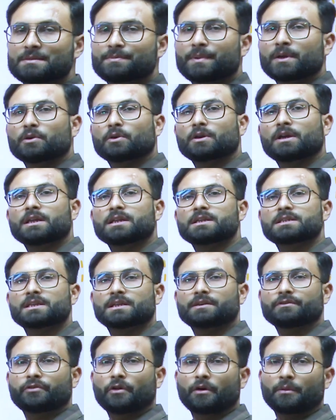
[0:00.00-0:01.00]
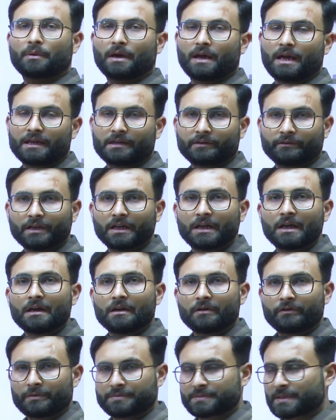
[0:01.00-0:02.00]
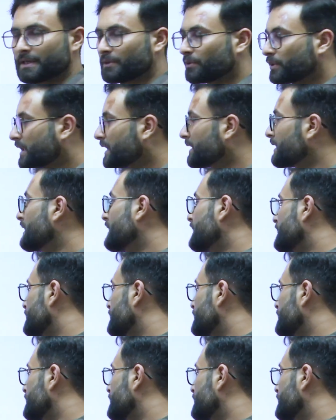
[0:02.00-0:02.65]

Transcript: this particular initiative from at our website. Okay,